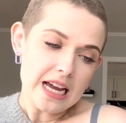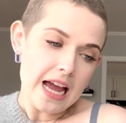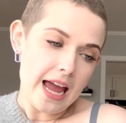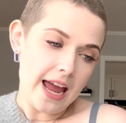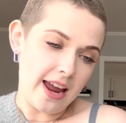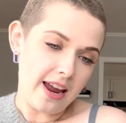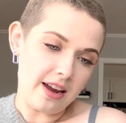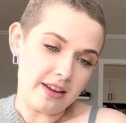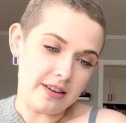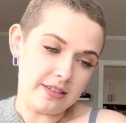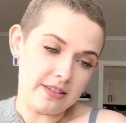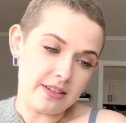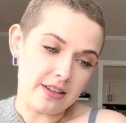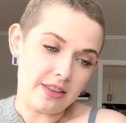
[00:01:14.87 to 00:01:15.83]

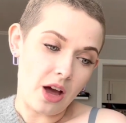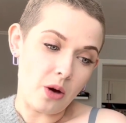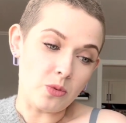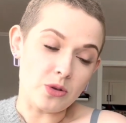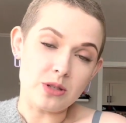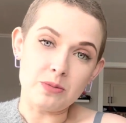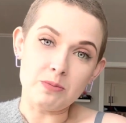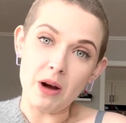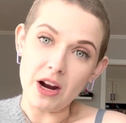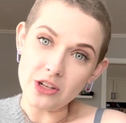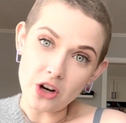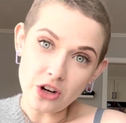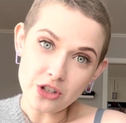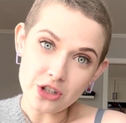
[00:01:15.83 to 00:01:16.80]
and that was my
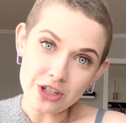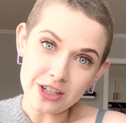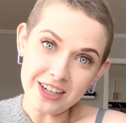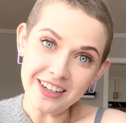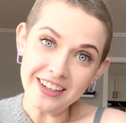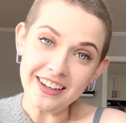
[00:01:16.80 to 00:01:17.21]
doctor.